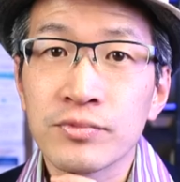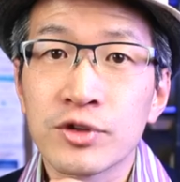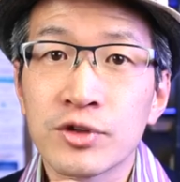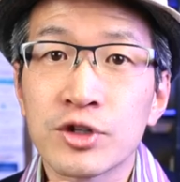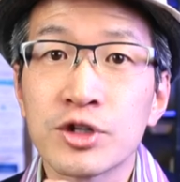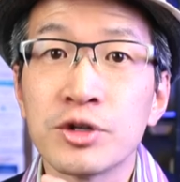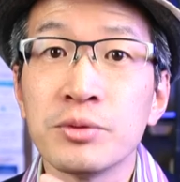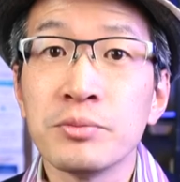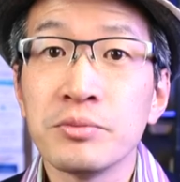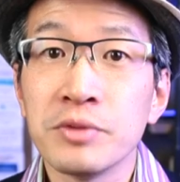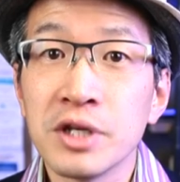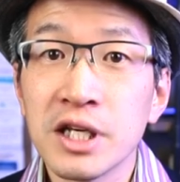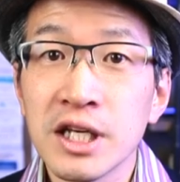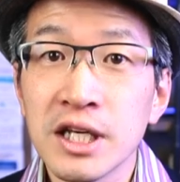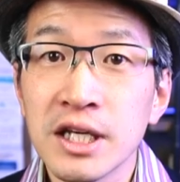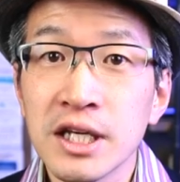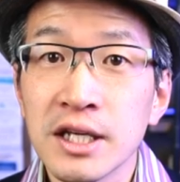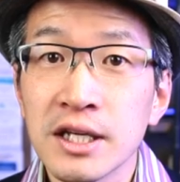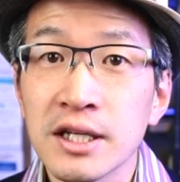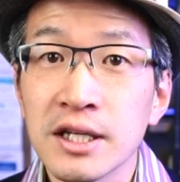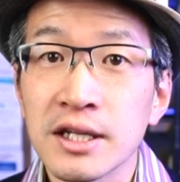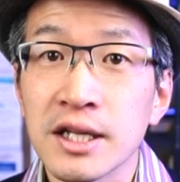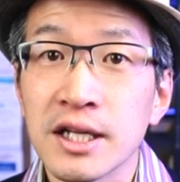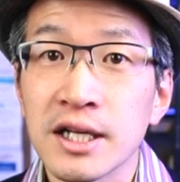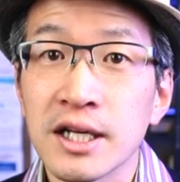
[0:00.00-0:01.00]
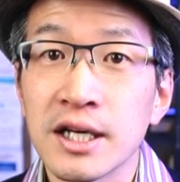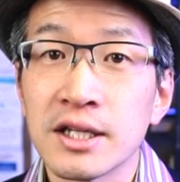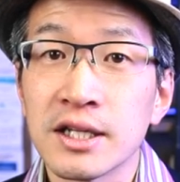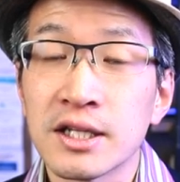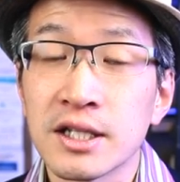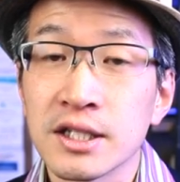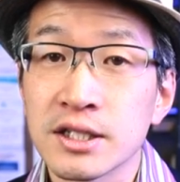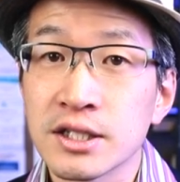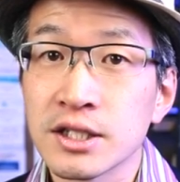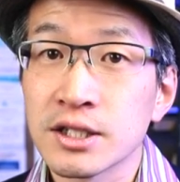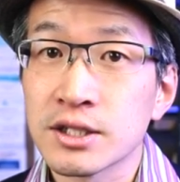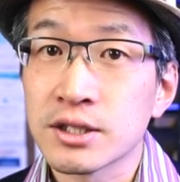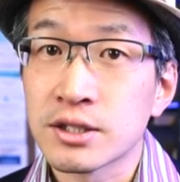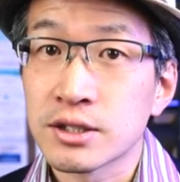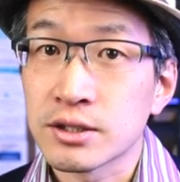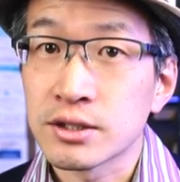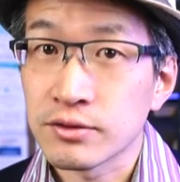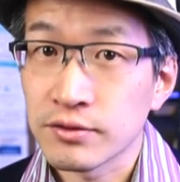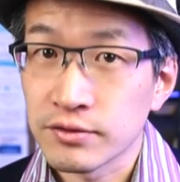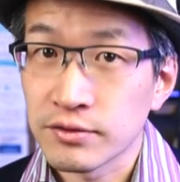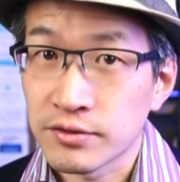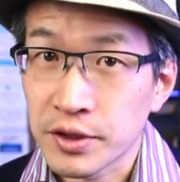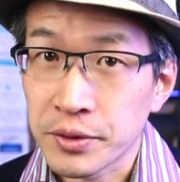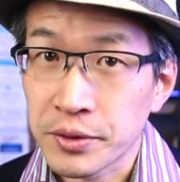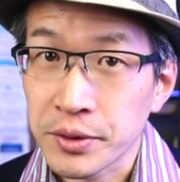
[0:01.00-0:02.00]
to me, this is
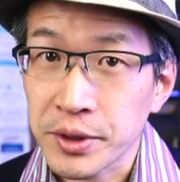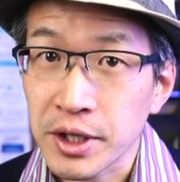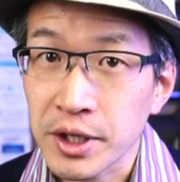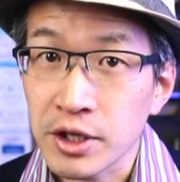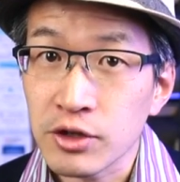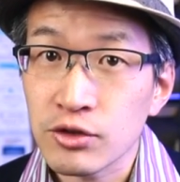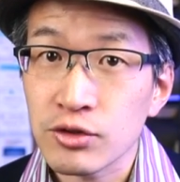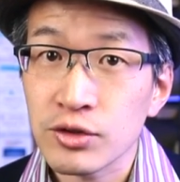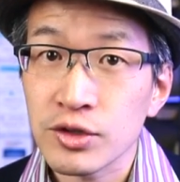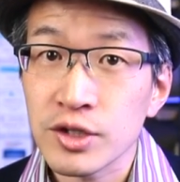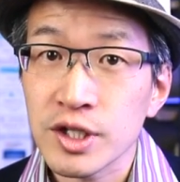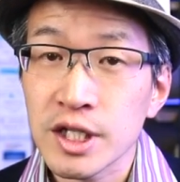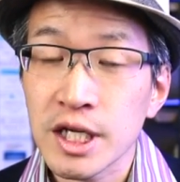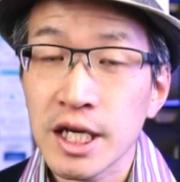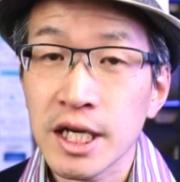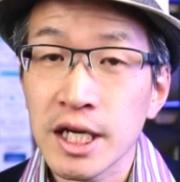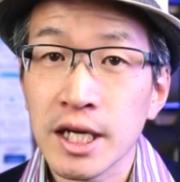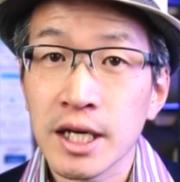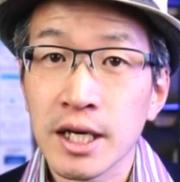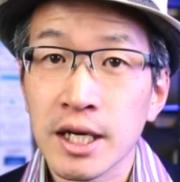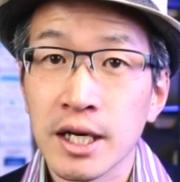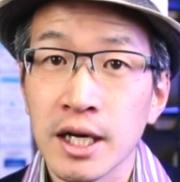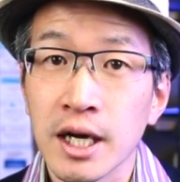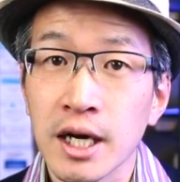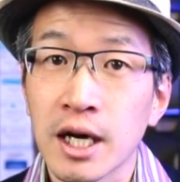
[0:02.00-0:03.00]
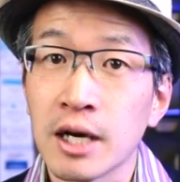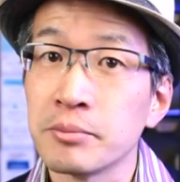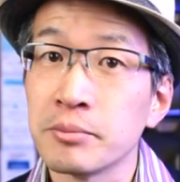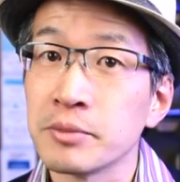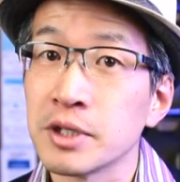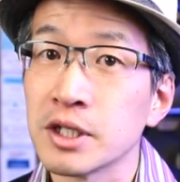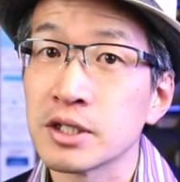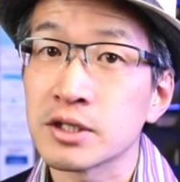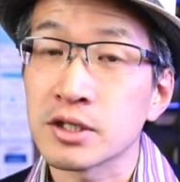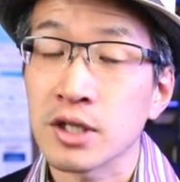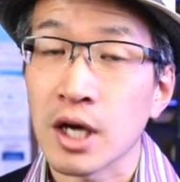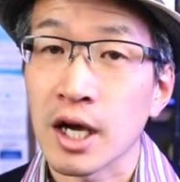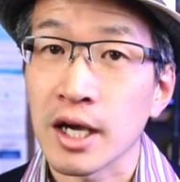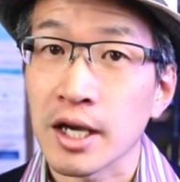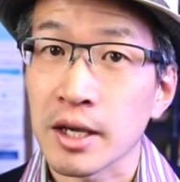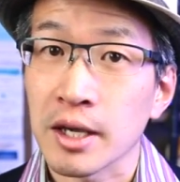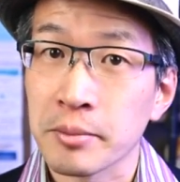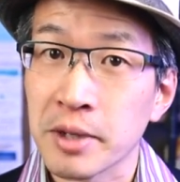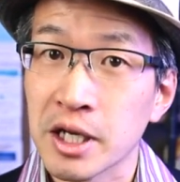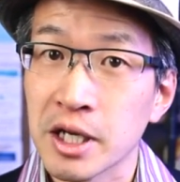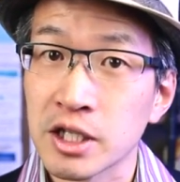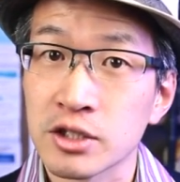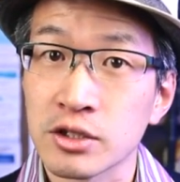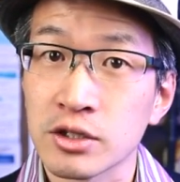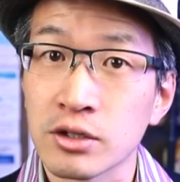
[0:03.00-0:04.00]
very interesting. Um, it's, I
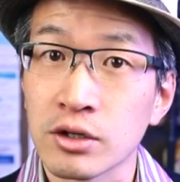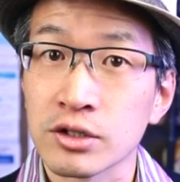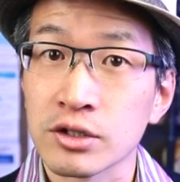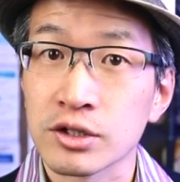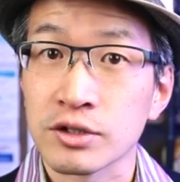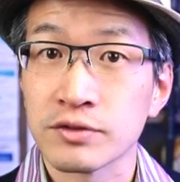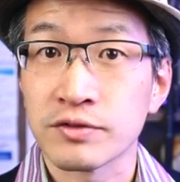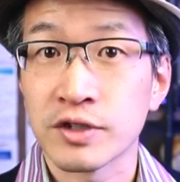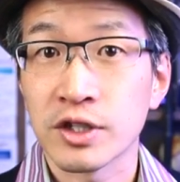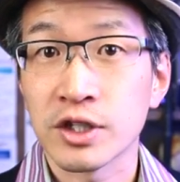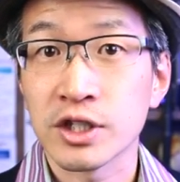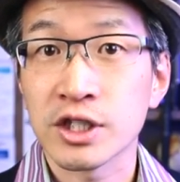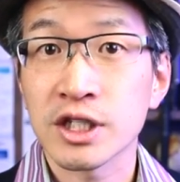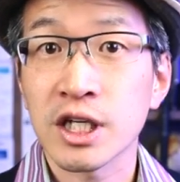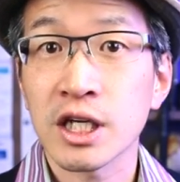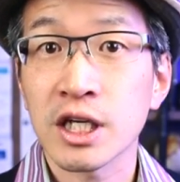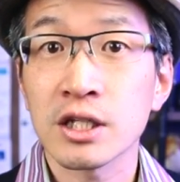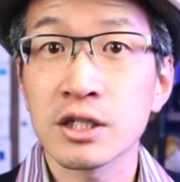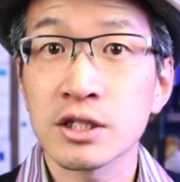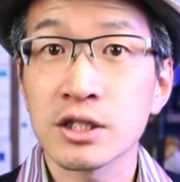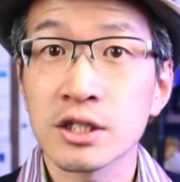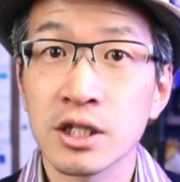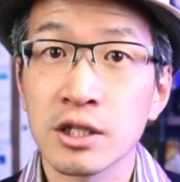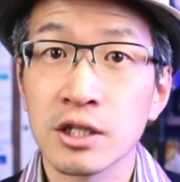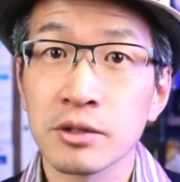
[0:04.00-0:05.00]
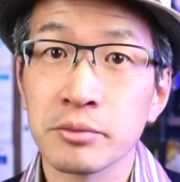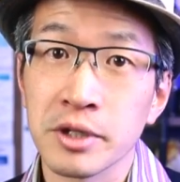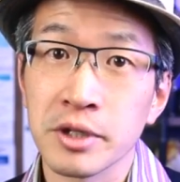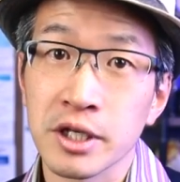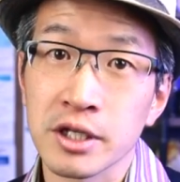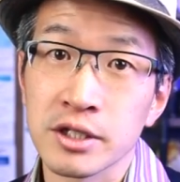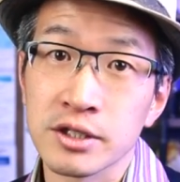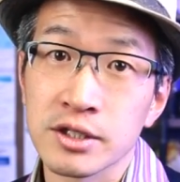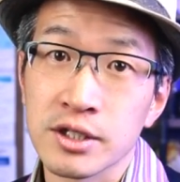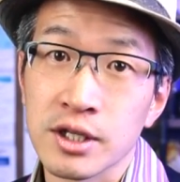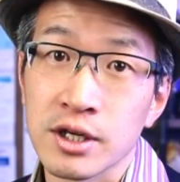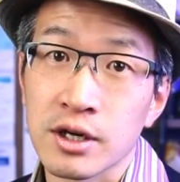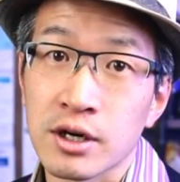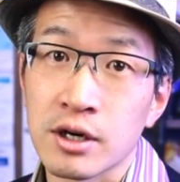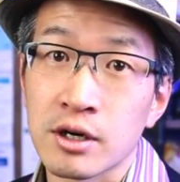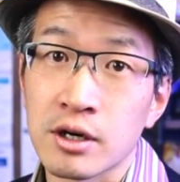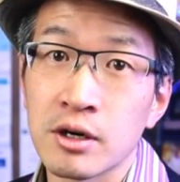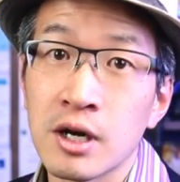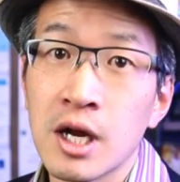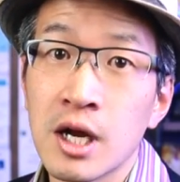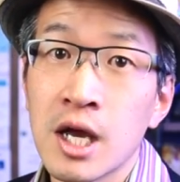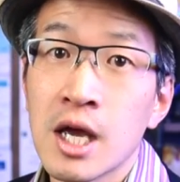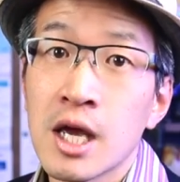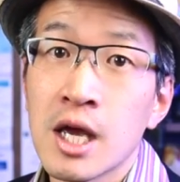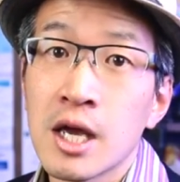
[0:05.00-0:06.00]
imagine, also very challenging because there
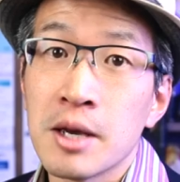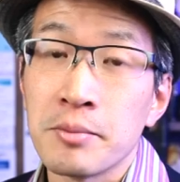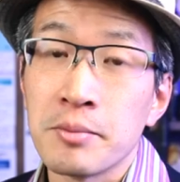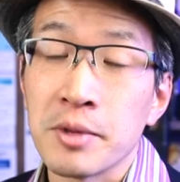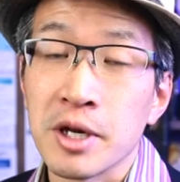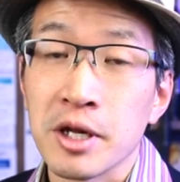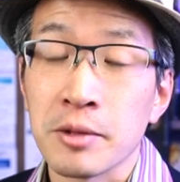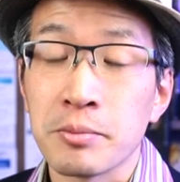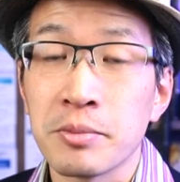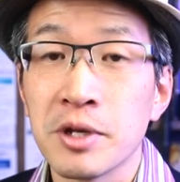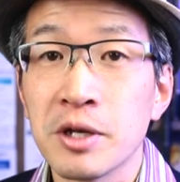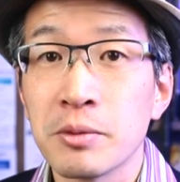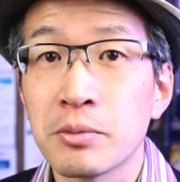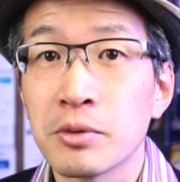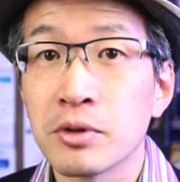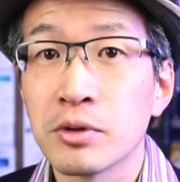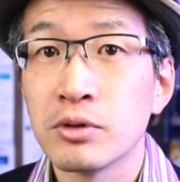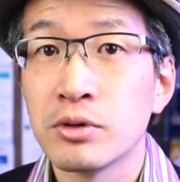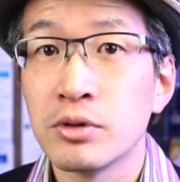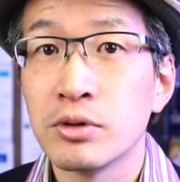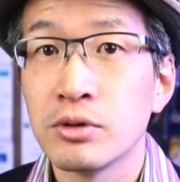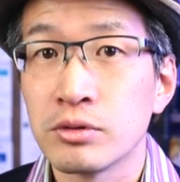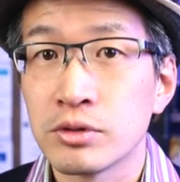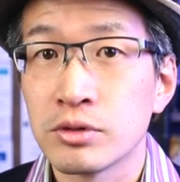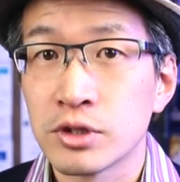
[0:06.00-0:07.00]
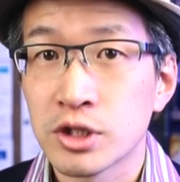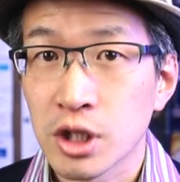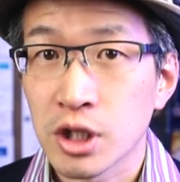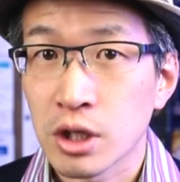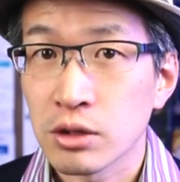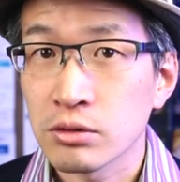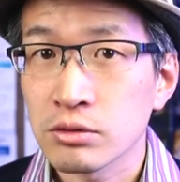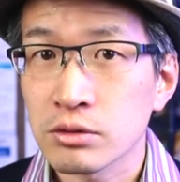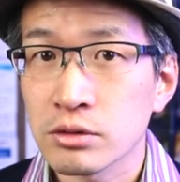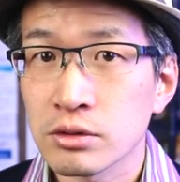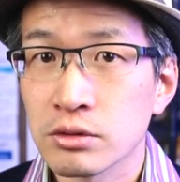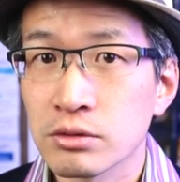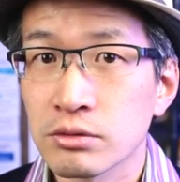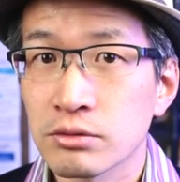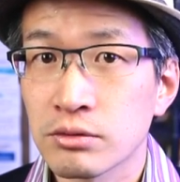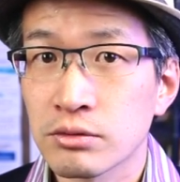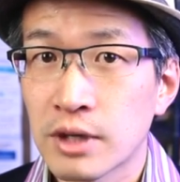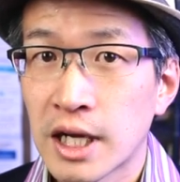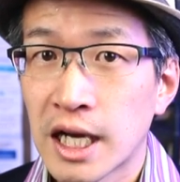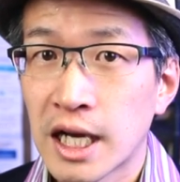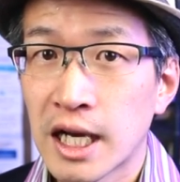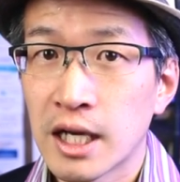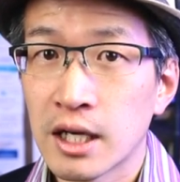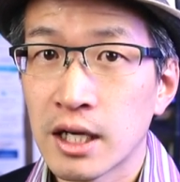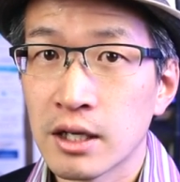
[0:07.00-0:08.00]
are many people who don't
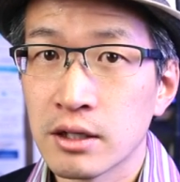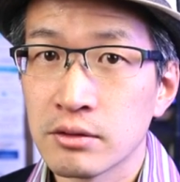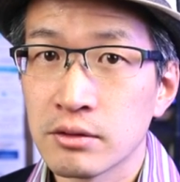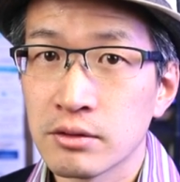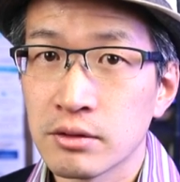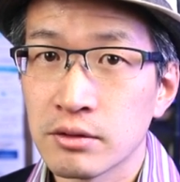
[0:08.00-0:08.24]
uh,